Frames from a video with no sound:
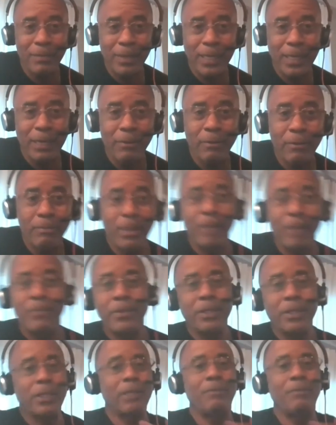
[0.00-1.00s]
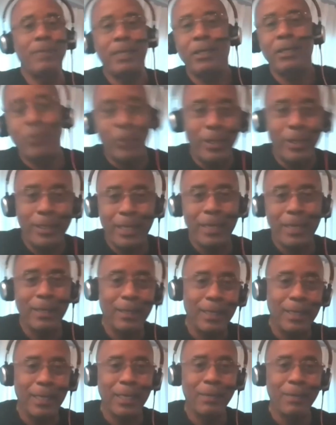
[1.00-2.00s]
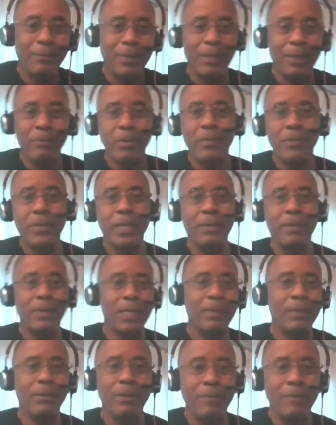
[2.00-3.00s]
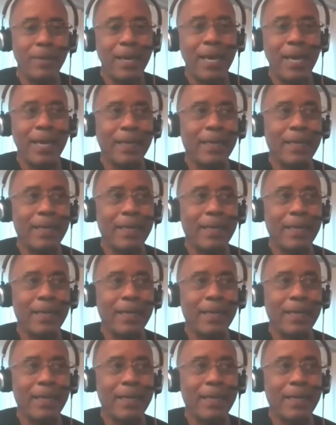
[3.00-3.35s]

And I remember the committee going down to get him, and I remember him coming back,